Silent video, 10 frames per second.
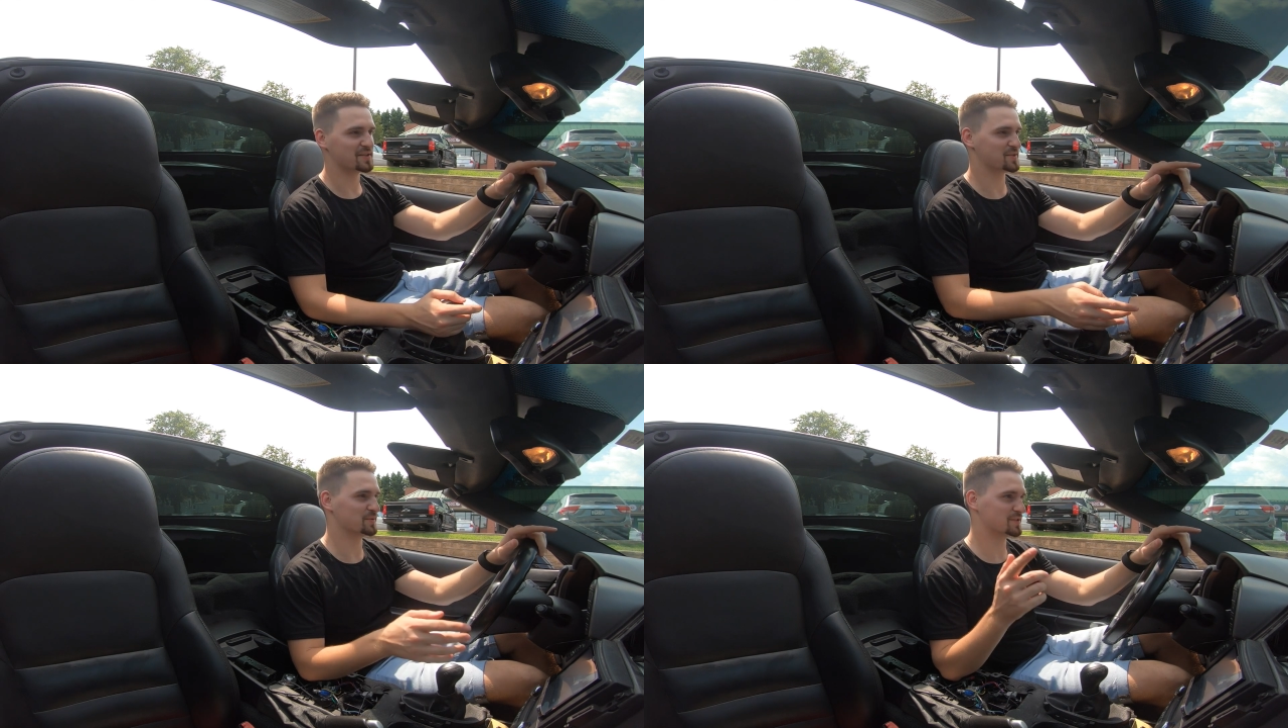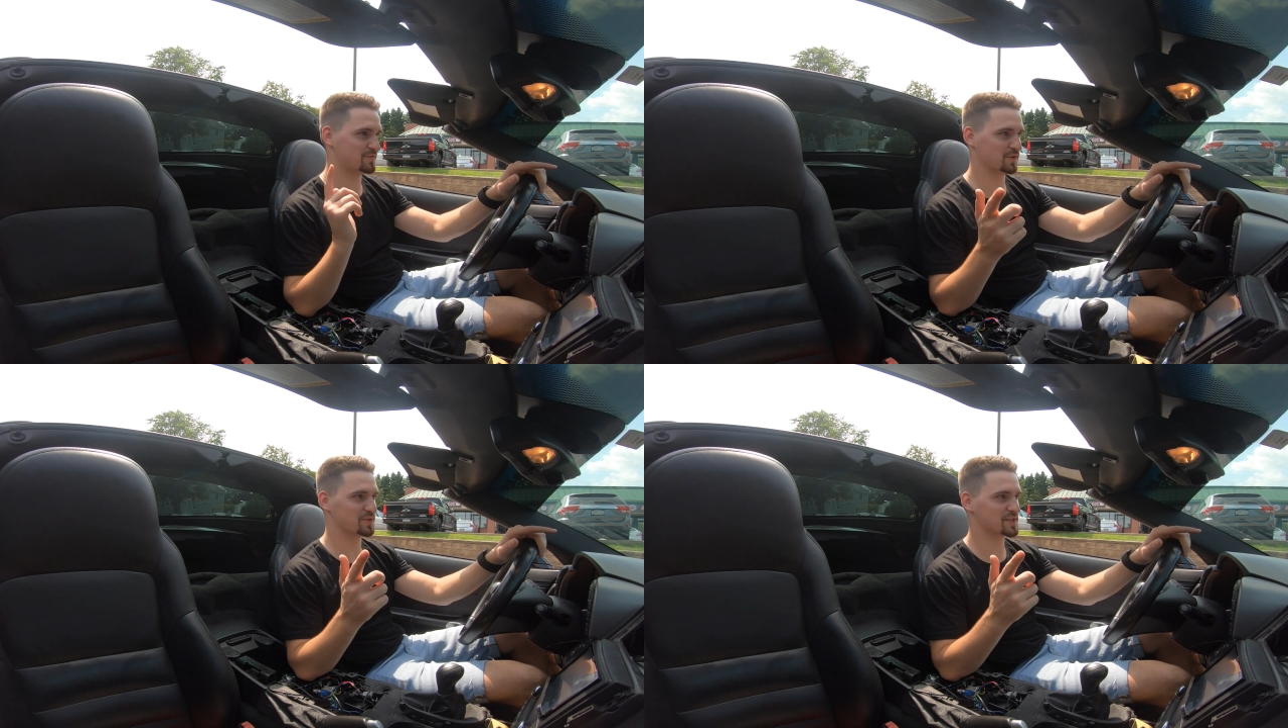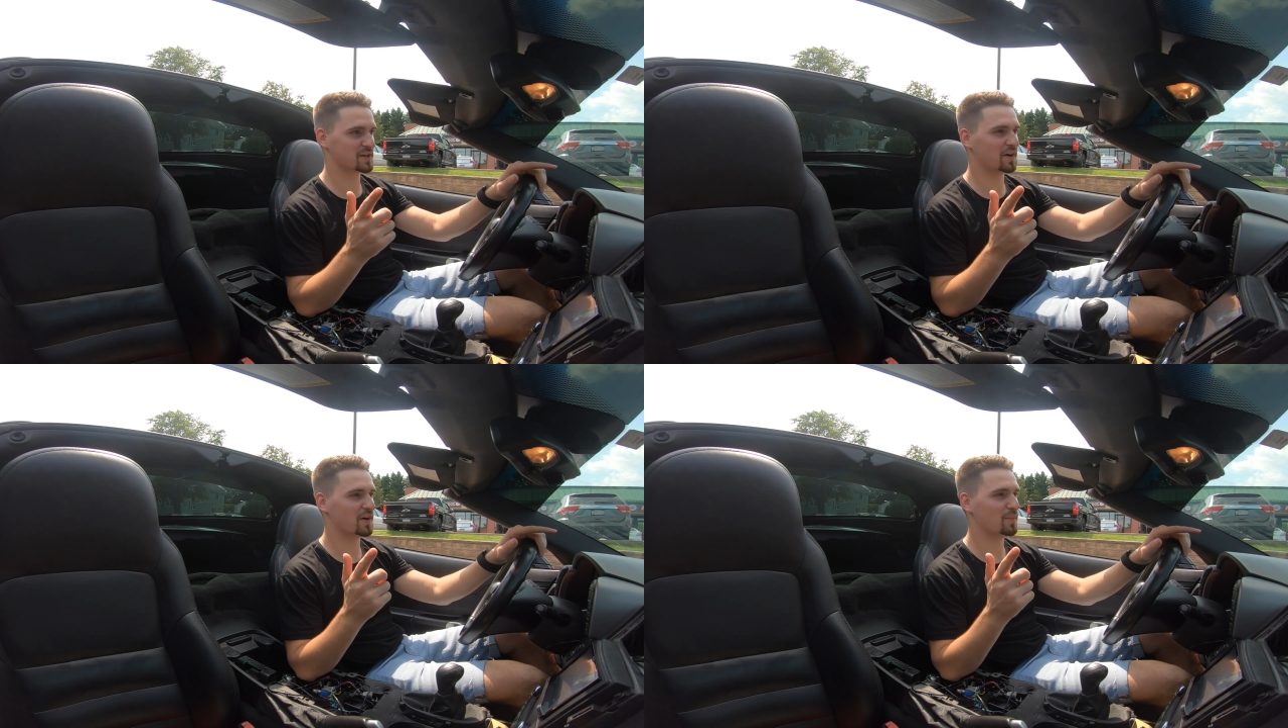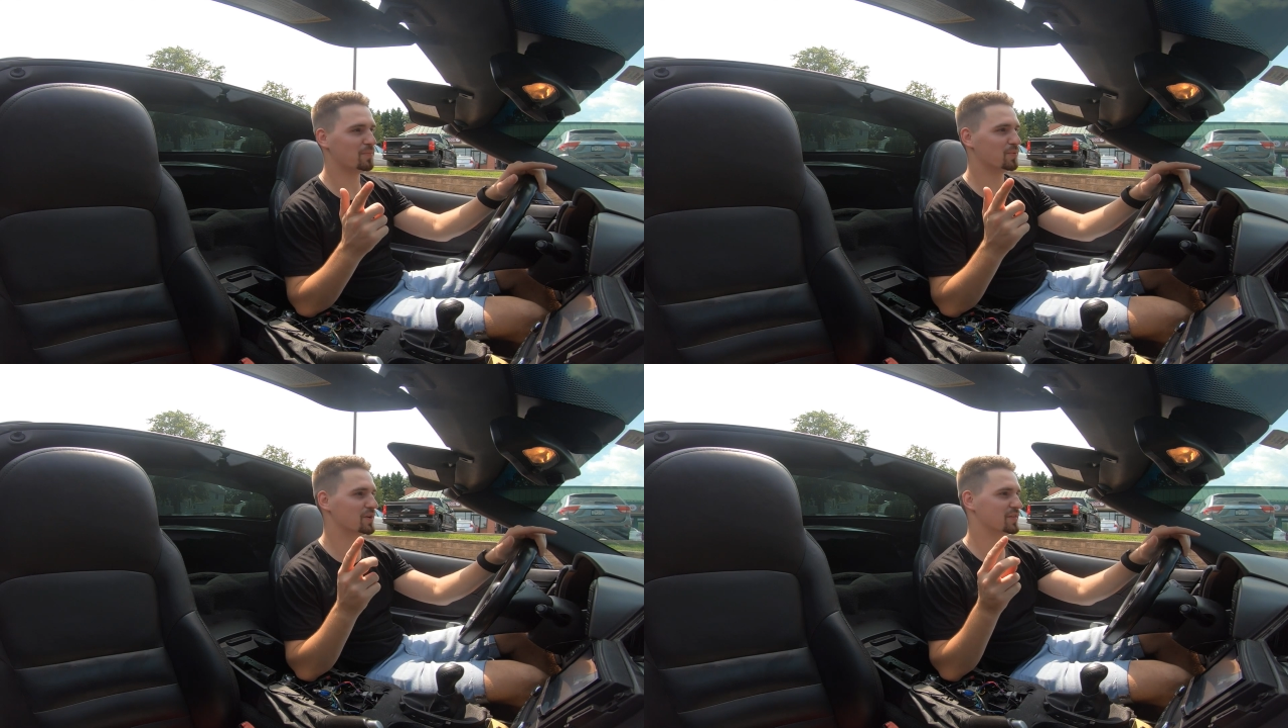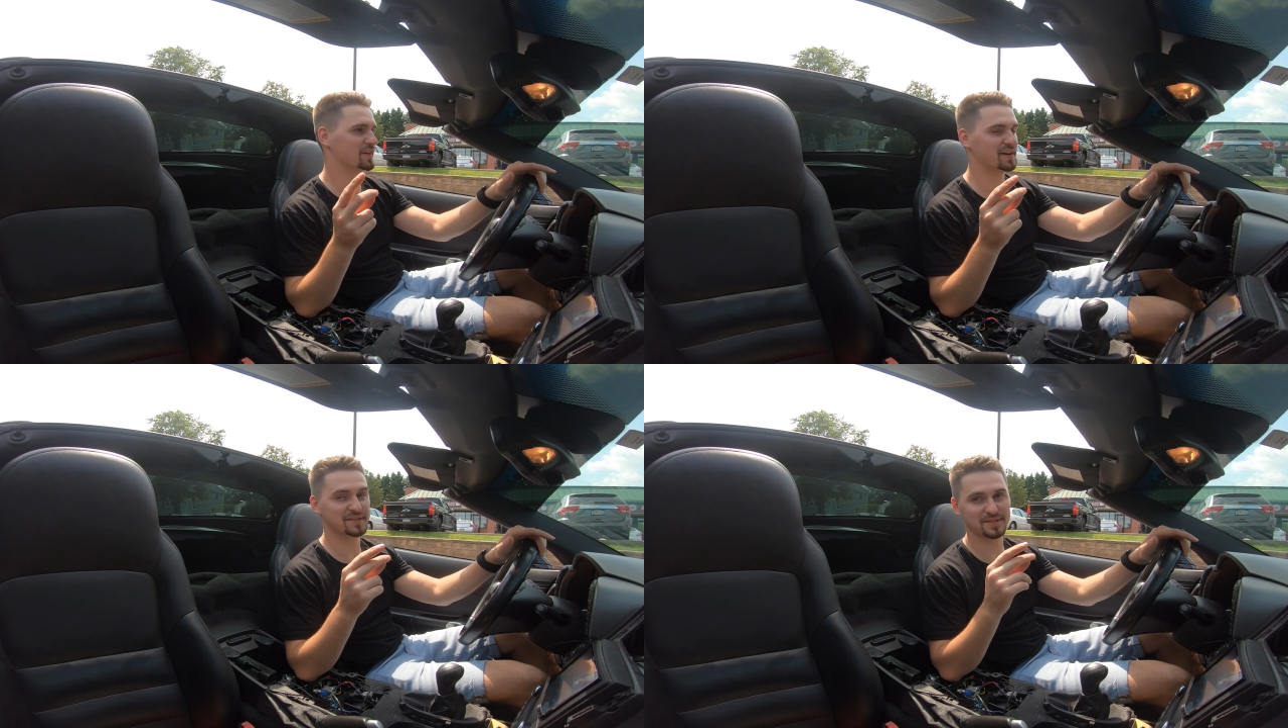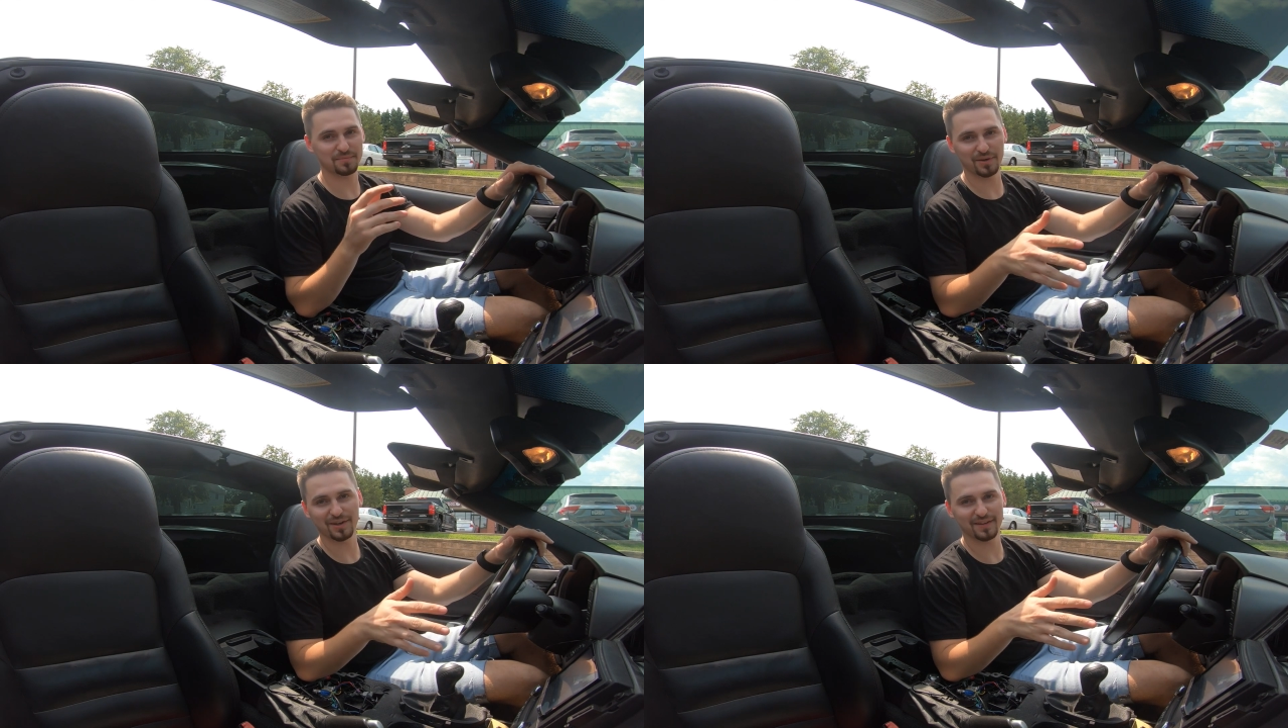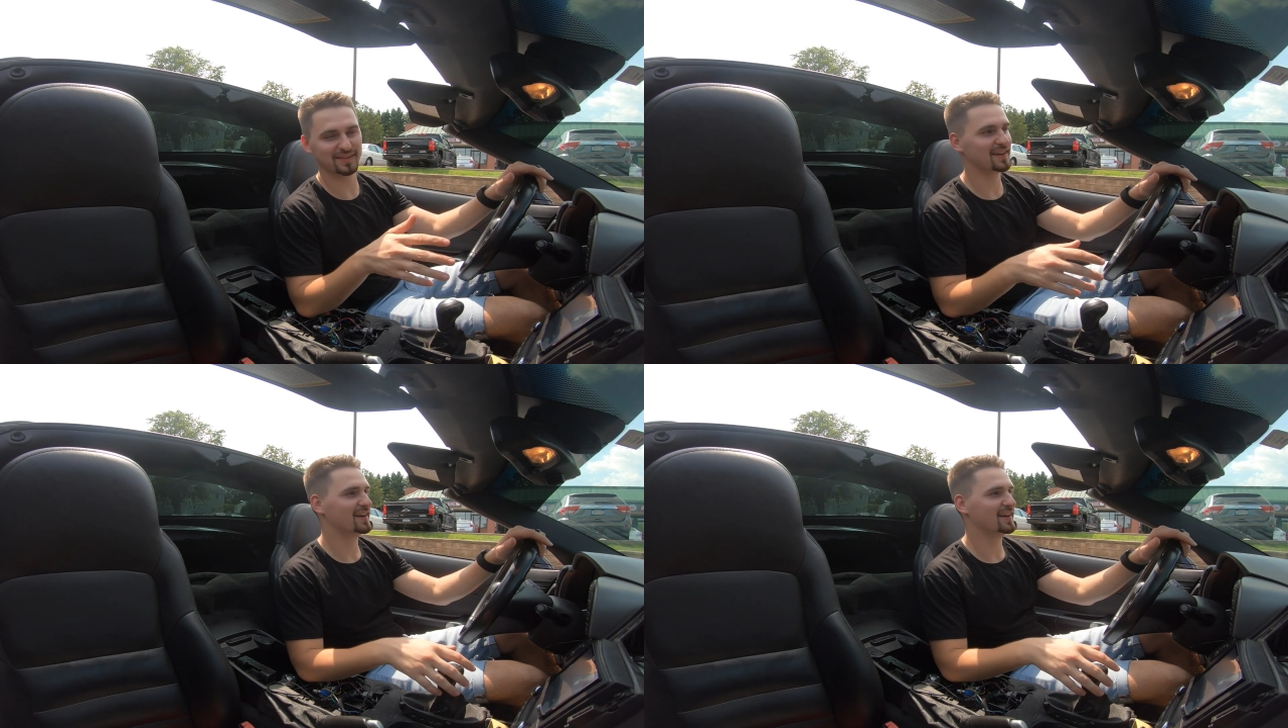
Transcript: So let's fill this car up with some good